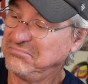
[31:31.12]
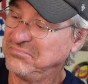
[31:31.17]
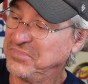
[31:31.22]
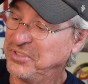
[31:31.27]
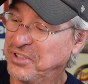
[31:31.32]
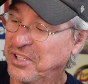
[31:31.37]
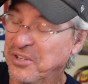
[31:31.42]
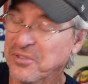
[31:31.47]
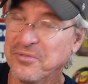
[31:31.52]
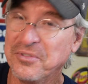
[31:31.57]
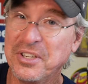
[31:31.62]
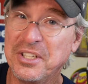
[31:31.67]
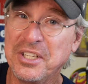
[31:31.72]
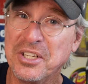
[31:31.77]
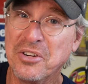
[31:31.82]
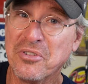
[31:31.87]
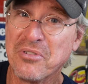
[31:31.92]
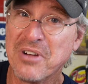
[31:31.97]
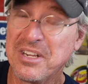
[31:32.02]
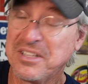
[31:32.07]
Another
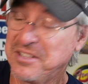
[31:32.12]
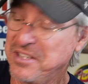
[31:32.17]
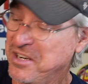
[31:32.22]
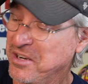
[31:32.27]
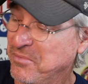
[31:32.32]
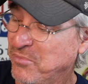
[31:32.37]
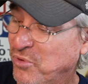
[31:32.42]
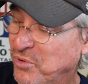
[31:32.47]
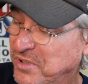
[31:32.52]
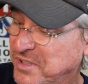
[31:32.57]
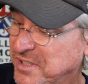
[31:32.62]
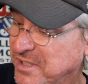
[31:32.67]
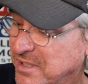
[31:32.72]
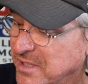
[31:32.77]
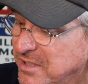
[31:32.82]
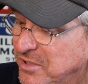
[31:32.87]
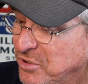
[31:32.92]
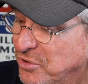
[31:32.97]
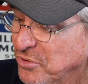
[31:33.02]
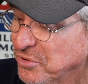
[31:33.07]
video right there, boys,
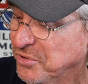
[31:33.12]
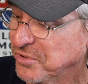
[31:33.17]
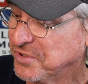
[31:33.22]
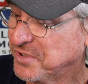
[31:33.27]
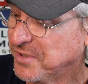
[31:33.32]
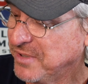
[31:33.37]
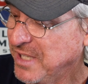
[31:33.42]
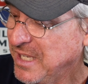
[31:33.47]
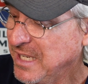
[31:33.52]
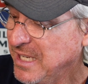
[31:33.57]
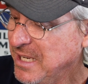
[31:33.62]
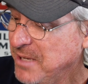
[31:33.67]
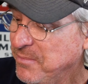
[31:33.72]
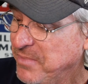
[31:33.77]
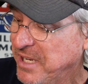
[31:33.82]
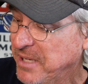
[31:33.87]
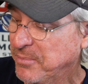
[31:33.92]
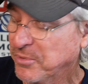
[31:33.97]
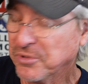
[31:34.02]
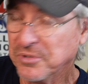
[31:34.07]
girls,
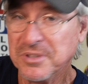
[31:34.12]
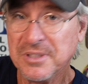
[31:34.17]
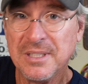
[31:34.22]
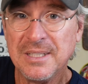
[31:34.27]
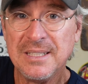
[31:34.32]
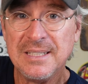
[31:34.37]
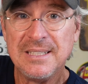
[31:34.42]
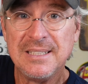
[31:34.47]
people.